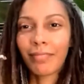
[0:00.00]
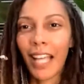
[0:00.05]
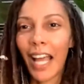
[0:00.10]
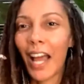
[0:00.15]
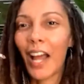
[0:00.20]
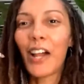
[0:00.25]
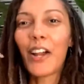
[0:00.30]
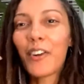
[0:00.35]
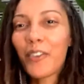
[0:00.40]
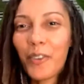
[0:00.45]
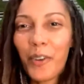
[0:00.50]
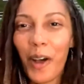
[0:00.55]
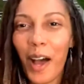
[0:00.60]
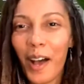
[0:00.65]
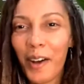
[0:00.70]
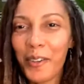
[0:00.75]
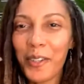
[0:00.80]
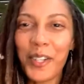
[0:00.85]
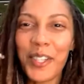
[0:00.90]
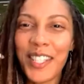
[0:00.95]
I don't know
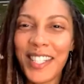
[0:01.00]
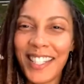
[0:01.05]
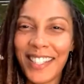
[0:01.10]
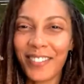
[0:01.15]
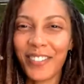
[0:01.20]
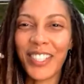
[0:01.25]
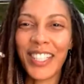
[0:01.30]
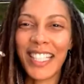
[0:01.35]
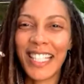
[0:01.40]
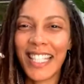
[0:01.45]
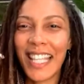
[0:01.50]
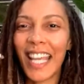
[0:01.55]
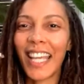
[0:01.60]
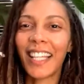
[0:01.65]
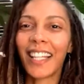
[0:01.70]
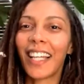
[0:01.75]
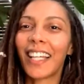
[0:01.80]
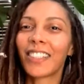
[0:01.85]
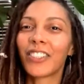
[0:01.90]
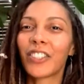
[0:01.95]
how else to really say
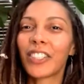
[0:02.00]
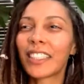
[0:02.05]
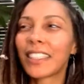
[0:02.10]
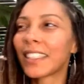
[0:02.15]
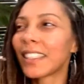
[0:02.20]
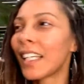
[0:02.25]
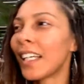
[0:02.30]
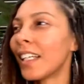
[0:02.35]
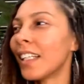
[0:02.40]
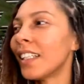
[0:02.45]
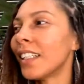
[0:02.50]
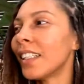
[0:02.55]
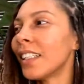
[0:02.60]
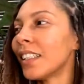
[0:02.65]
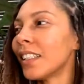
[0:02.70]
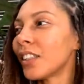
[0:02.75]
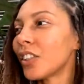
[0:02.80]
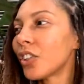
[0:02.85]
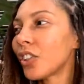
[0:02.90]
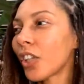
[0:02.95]
it. Like just,
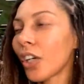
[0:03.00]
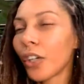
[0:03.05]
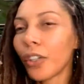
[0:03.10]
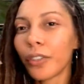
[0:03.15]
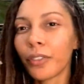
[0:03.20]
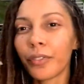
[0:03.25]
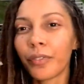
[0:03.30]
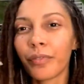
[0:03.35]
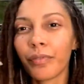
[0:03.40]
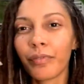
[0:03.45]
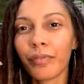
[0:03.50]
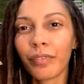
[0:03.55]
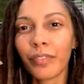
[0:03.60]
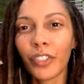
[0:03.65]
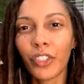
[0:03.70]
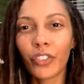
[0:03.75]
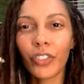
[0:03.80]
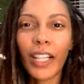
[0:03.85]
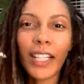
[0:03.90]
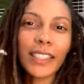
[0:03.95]
you know,
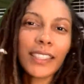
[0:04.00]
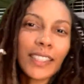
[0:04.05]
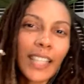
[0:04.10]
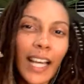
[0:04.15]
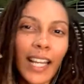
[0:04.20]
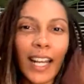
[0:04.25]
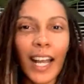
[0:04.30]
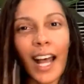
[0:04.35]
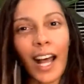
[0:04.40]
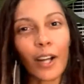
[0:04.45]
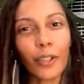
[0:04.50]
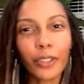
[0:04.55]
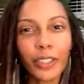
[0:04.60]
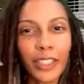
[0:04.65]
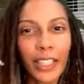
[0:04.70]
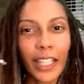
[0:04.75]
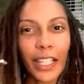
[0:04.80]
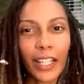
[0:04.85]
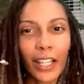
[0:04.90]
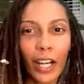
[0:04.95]
dress kind of out
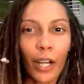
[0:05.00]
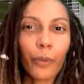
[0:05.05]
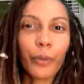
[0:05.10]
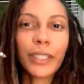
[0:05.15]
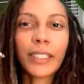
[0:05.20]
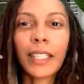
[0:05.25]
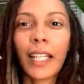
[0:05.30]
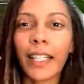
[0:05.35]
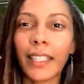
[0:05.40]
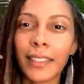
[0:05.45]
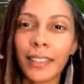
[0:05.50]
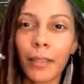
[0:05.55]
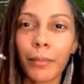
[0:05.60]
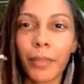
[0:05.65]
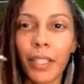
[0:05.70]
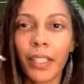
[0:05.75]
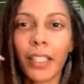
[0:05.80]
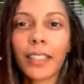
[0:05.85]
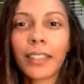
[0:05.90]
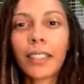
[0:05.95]
there. I always like
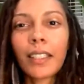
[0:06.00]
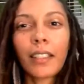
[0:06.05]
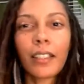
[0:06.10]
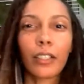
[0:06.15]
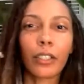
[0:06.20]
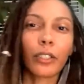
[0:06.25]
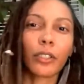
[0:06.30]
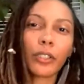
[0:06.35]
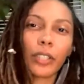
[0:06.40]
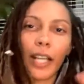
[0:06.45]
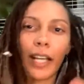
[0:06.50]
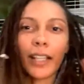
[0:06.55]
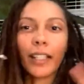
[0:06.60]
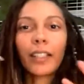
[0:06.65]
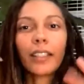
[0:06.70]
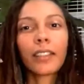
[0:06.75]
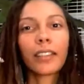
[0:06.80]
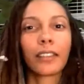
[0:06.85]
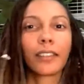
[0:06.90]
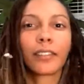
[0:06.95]
something that's a little
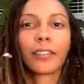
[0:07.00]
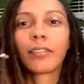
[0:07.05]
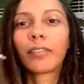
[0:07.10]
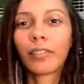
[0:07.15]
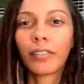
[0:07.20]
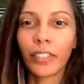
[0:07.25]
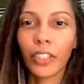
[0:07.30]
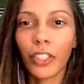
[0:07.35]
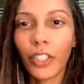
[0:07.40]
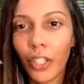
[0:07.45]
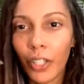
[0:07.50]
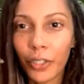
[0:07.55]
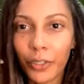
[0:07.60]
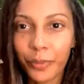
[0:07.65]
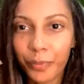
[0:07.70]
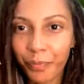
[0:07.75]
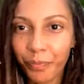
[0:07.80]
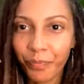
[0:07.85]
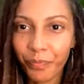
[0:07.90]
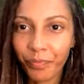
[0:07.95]
like, you know,